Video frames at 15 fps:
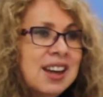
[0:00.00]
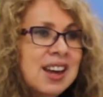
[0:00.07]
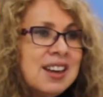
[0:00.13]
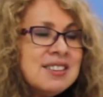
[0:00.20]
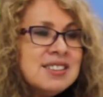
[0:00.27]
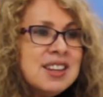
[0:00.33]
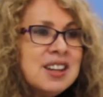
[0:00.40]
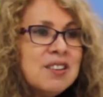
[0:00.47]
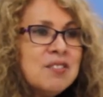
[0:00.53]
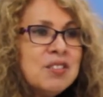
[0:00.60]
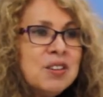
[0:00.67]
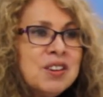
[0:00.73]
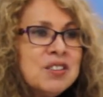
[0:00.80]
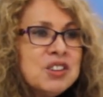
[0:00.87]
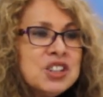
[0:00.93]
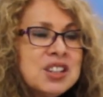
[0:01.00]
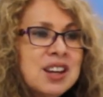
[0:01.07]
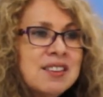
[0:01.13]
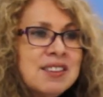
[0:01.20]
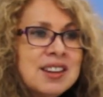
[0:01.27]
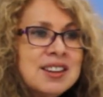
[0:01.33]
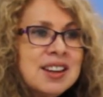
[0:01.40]
instead of
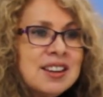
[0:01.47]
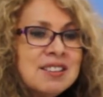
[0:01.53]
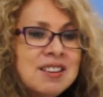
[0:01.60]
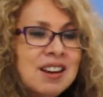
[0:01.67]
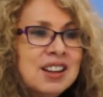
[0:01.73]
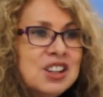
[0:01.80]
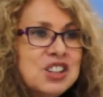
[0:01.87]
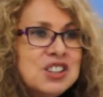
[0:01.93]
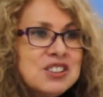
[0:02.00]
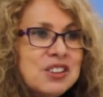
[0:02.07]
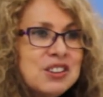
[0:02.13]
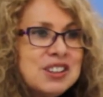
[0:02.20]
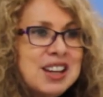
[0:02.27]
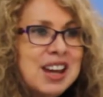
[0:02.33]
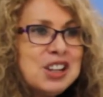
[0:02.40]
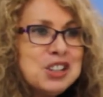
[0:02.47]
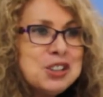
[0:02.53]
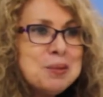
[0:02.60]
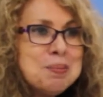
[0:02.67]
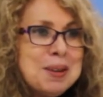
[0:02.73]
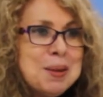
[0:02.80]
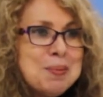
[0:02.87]
understanding that technologies are attached
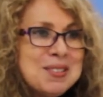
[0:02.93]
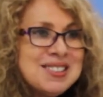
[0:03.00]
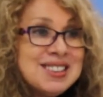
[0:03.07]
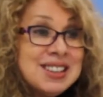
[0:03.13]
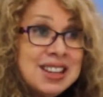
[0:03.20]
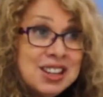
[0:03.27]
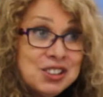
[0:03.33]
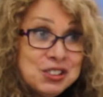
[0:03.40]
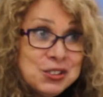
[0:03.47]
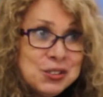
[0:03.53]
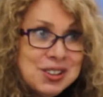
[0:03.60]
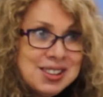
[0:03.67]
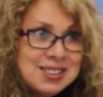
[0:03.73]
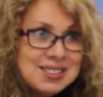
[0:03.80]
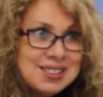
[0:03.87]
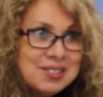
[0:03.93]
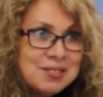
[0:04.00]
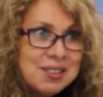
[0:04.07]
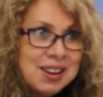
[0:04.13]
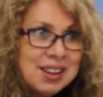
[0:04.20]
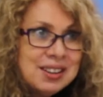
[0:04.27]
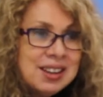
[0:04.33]
to peoples and histories,
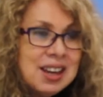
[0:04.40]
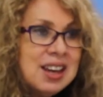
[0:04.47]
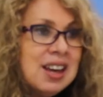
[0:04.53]
right?